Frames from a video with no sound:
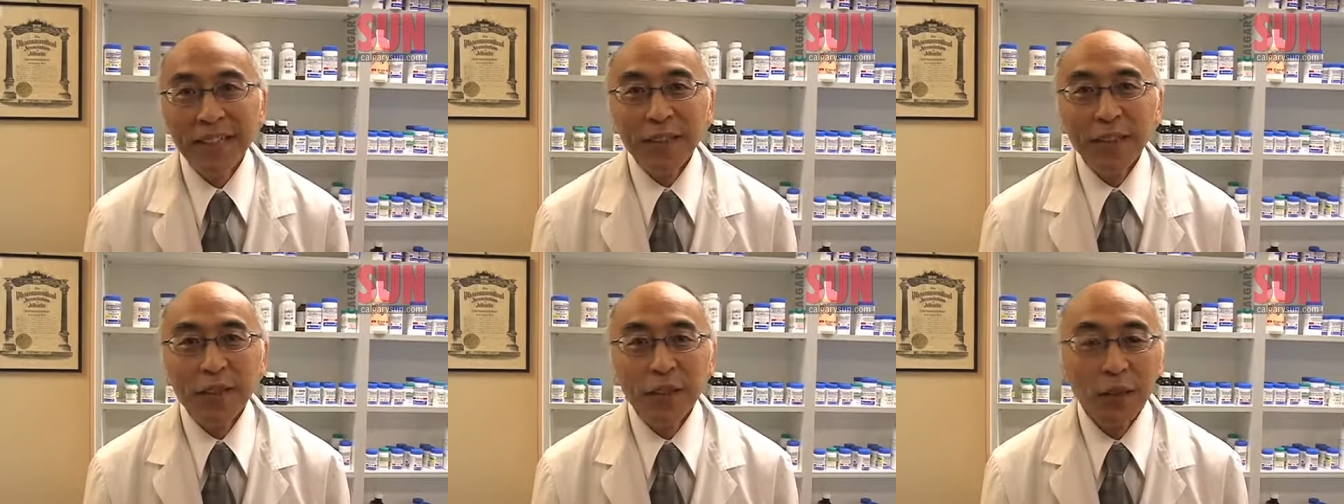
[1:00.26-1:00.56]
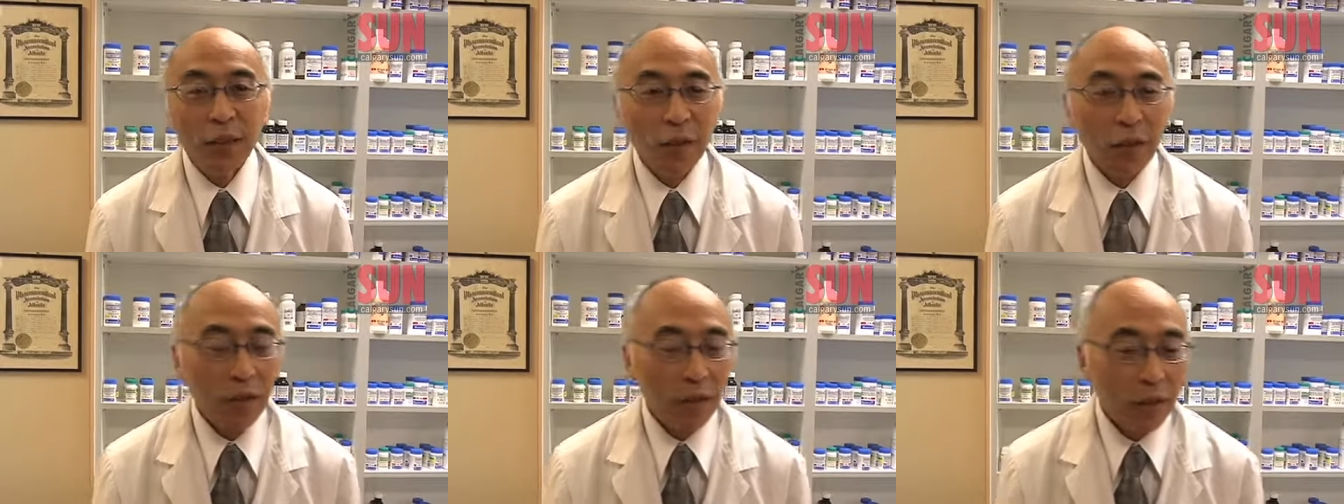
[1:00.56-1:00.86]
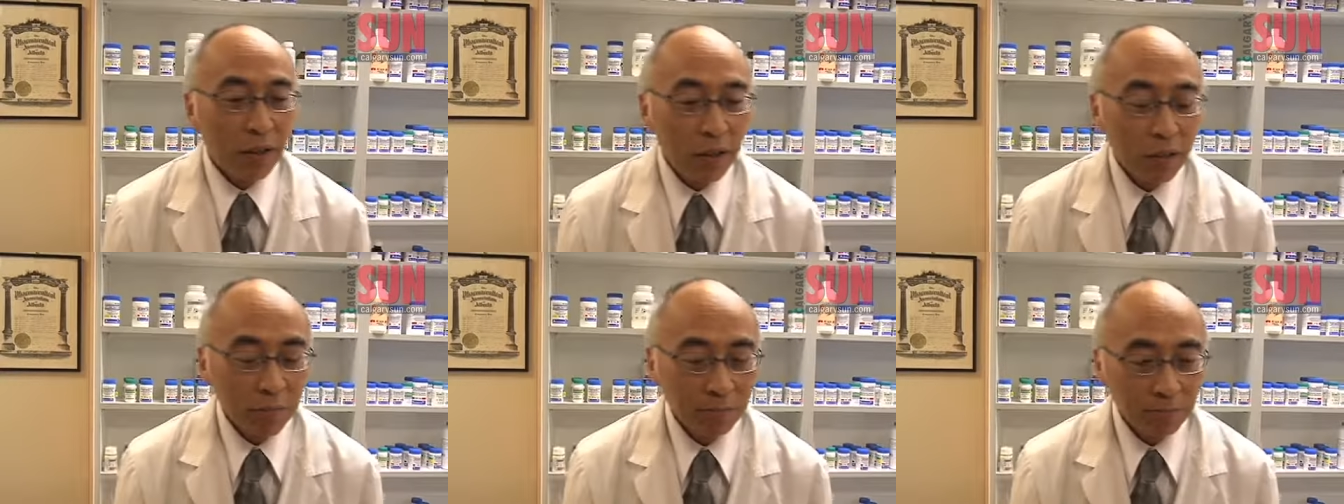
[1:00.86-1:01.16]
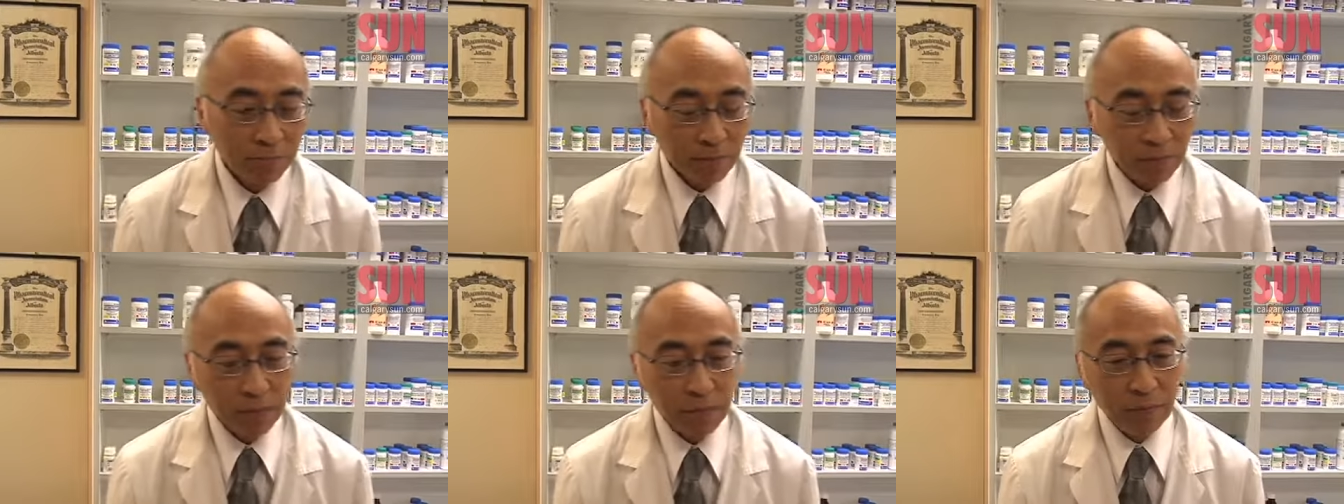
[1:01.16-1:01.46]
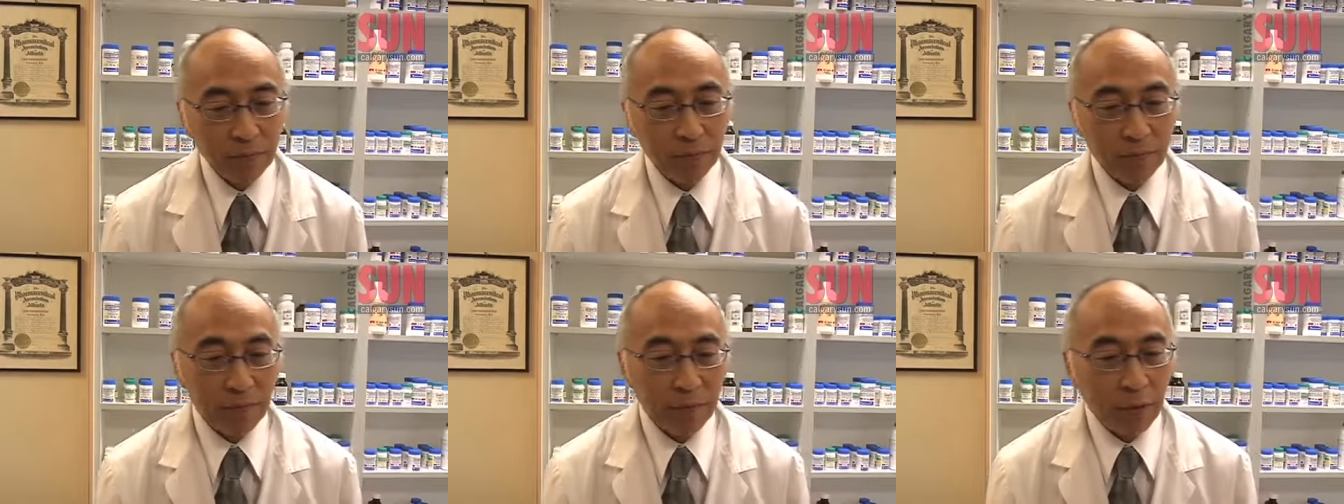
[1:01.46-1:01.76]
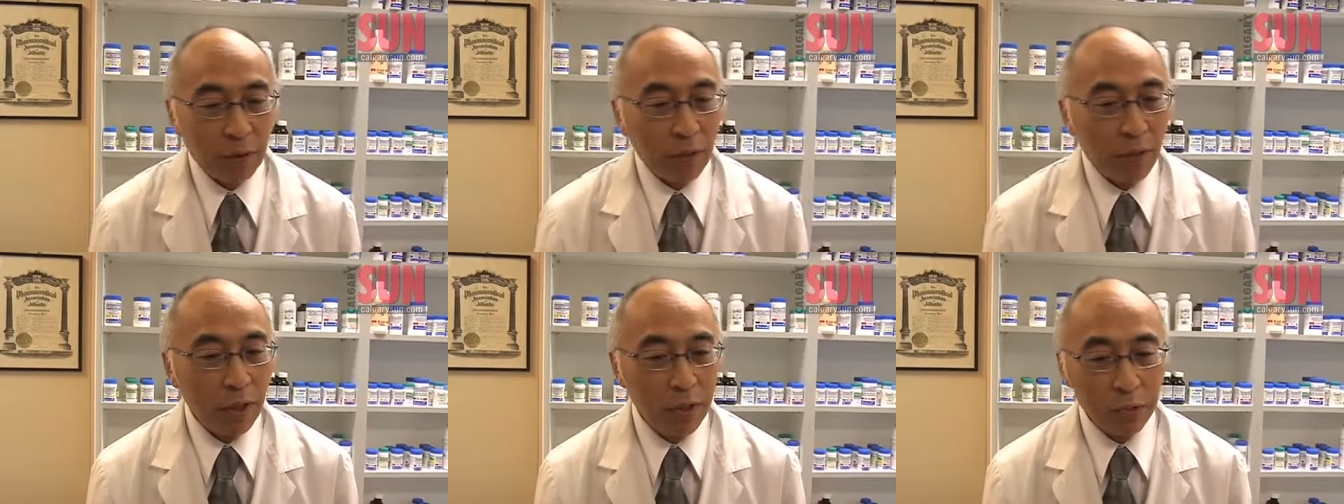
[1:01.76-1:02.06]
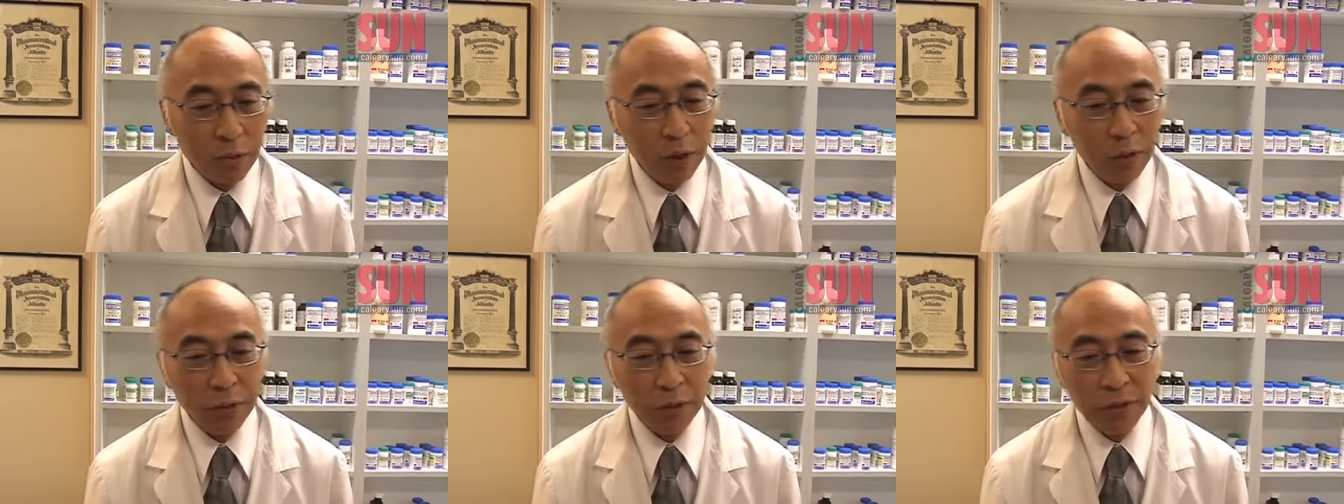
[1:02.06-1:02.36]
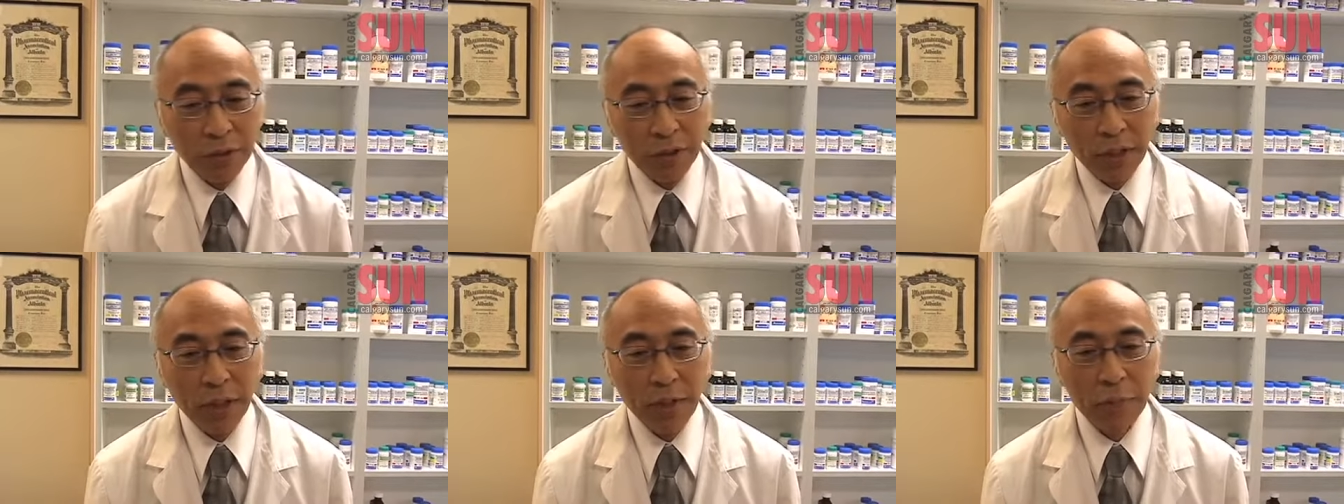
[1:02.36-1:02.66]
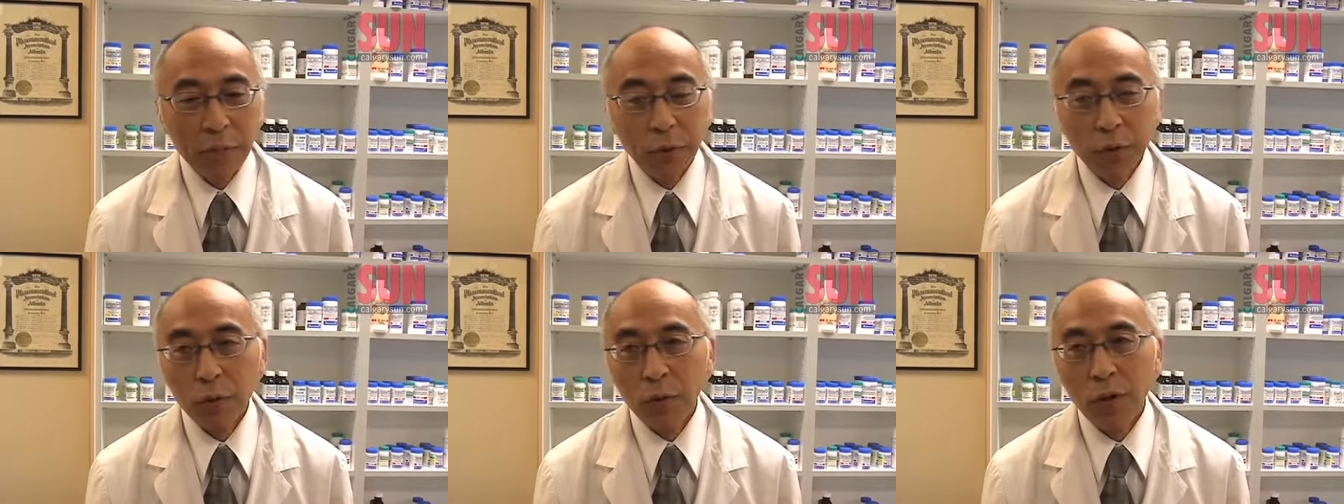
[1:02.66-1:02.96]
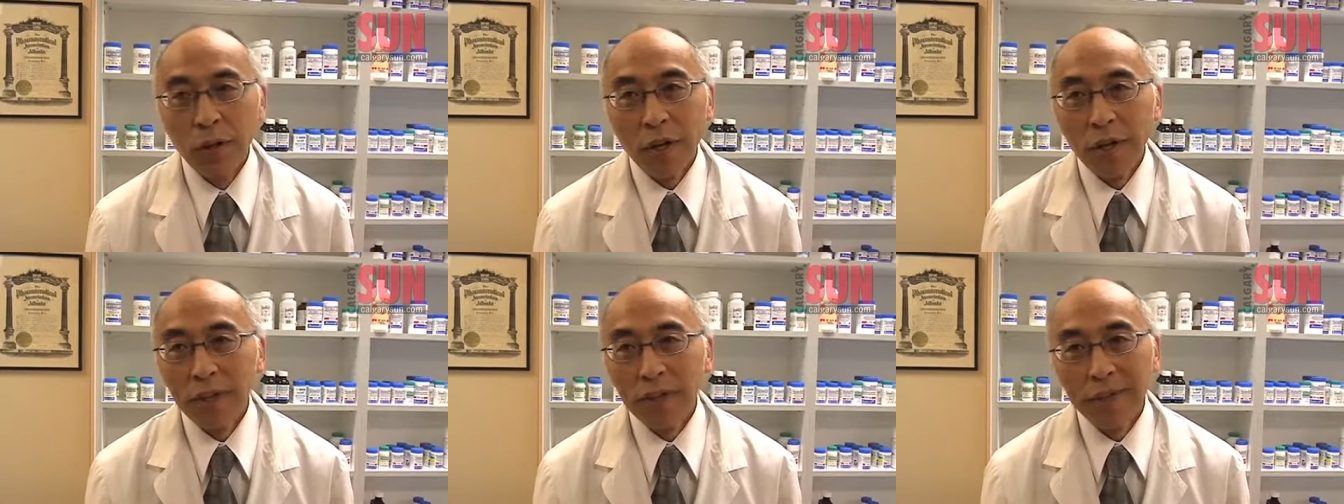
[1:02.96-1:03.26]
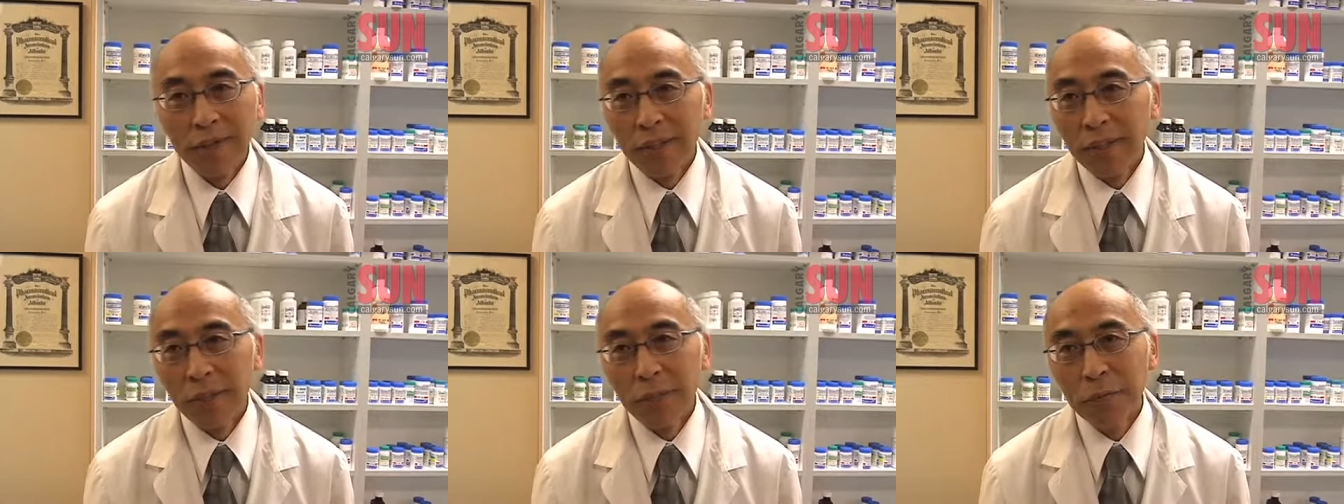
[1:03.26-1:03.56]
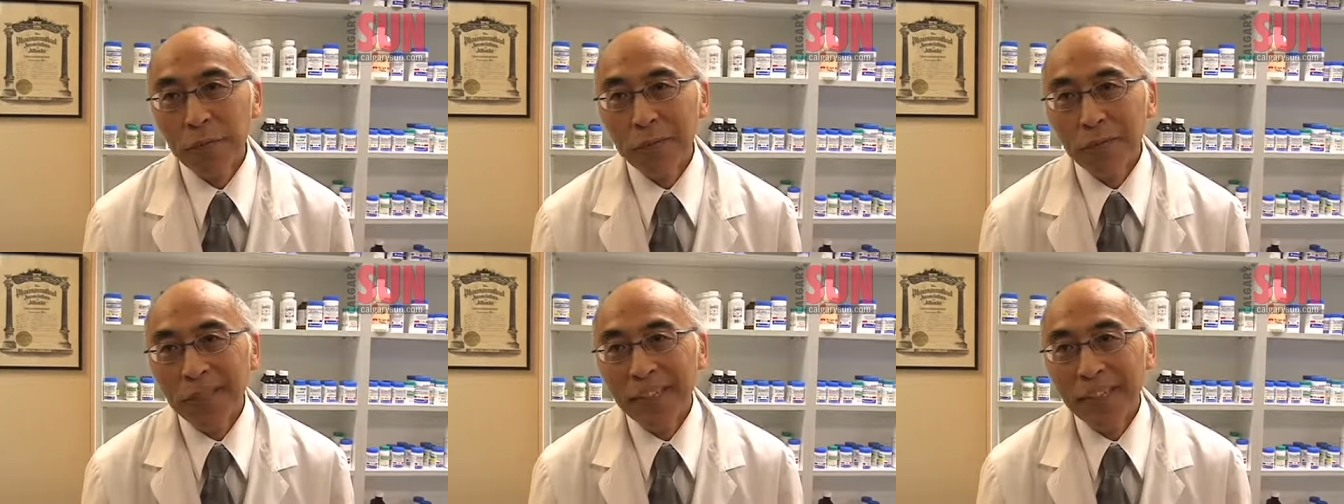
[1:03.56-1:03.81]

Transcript: You know, your your adrenaline level so high you can't really